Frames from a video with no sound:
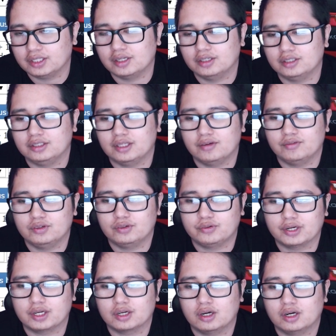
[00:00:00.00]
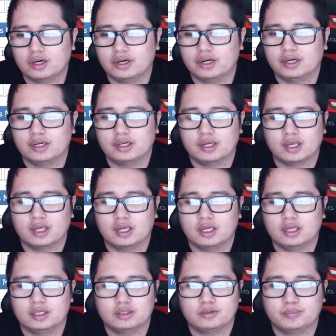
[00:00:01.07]
devil ring card,
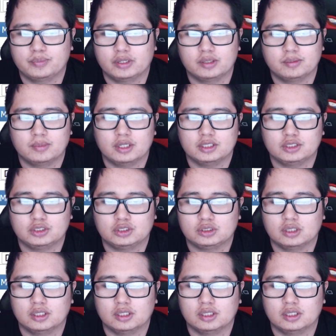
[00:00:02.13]
and you're pretty much